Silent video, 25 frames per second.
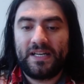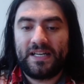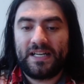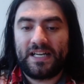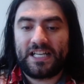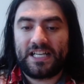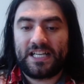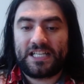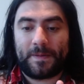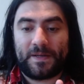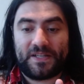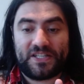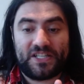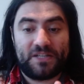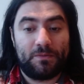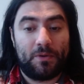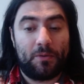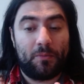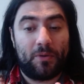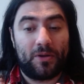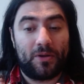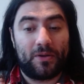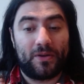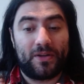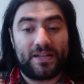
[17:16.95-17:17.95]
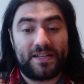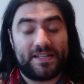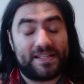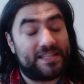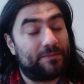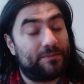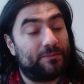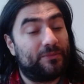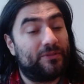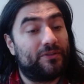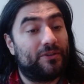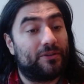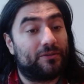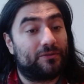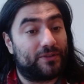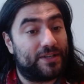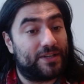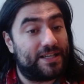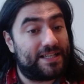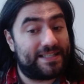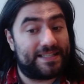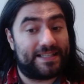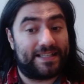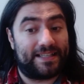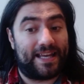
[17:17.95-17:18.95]
especially when we look at some of the
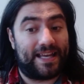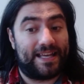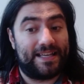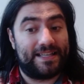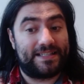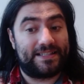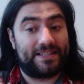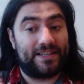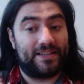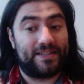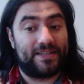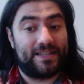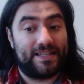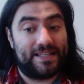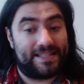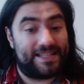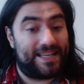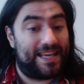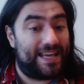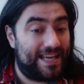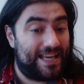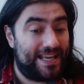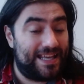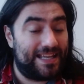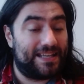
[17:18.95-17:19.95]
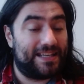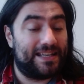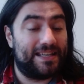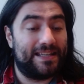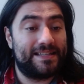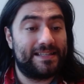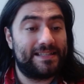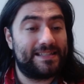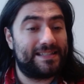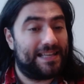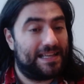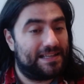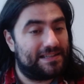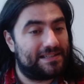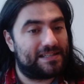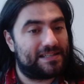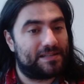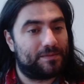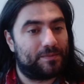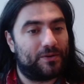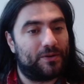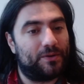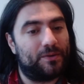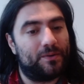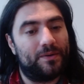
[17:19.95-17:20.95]
recent case studies in
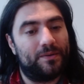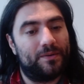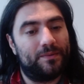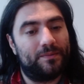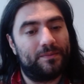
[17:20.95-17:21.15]
Sensible.